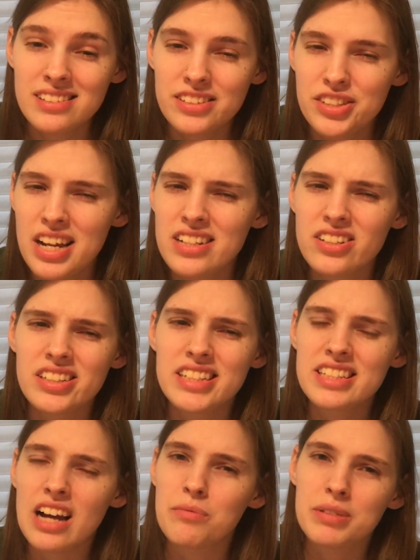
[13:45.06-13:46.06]
not nearly
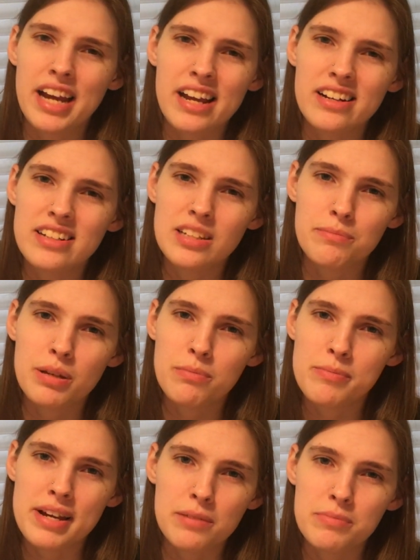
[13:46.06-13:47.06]
as complicated as some people
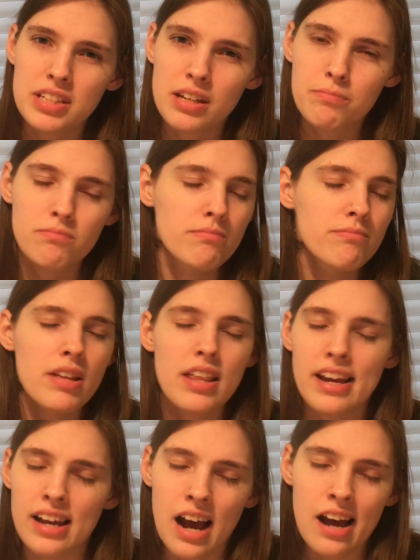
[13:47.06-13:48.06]
make them seem. They
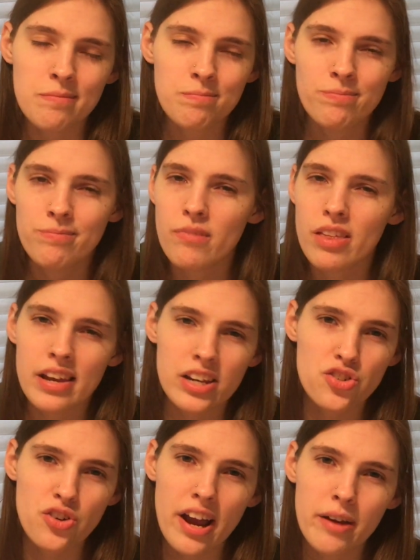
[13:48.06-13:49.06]
like it hot, they like
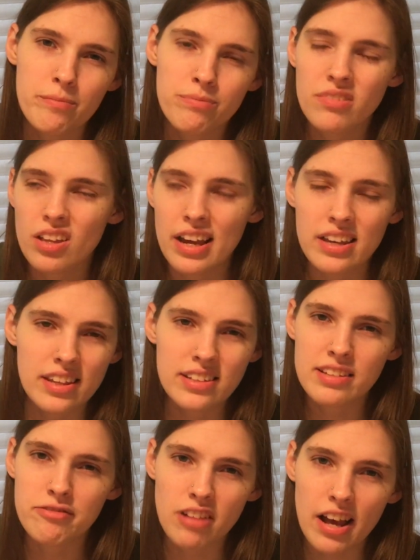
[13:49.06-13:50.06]
it dry, they like things
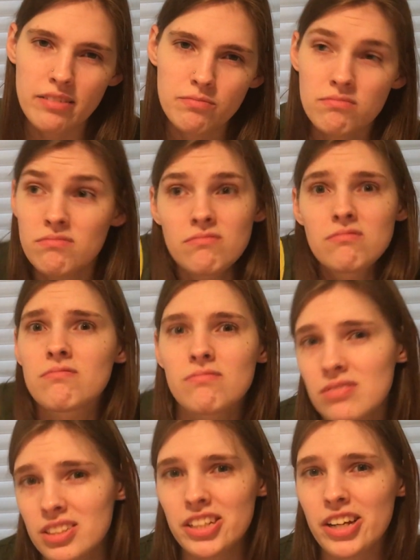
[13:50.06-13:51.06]
that fly.
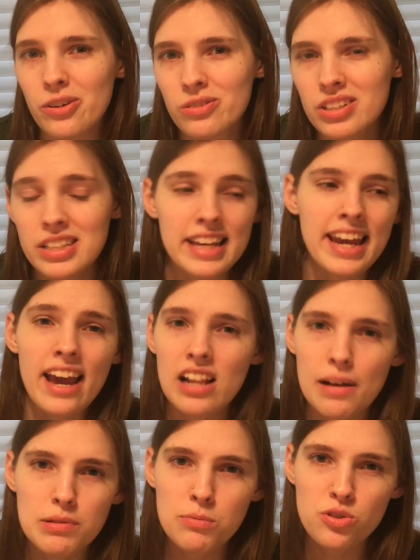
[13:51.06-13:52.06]
There you go. They can't
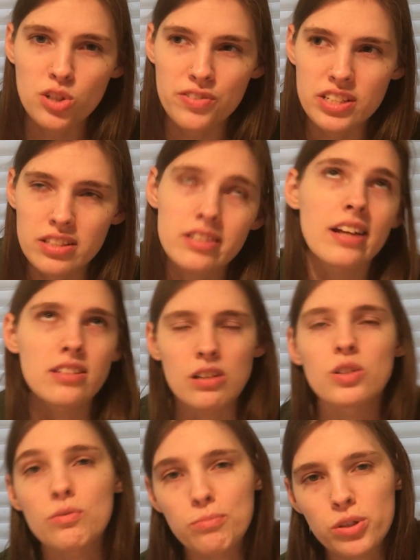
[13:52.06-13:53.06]
climb smooth surfaces. That's
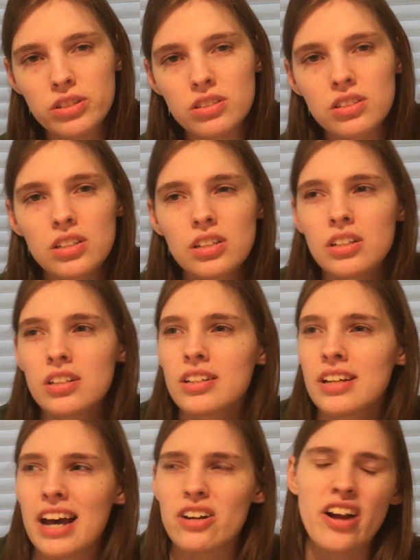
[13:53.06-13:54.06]
also important.
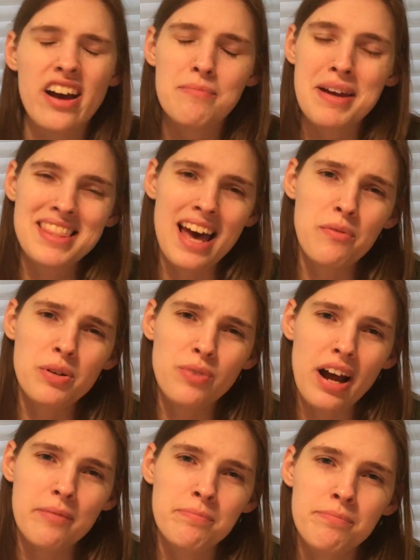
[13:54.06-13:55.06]
I don't know how to make that one
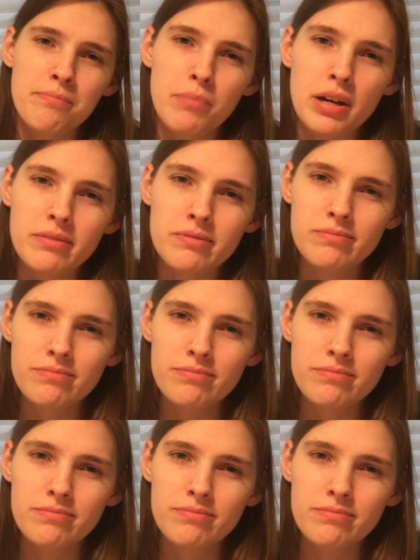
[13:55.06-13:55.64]
rhyme, but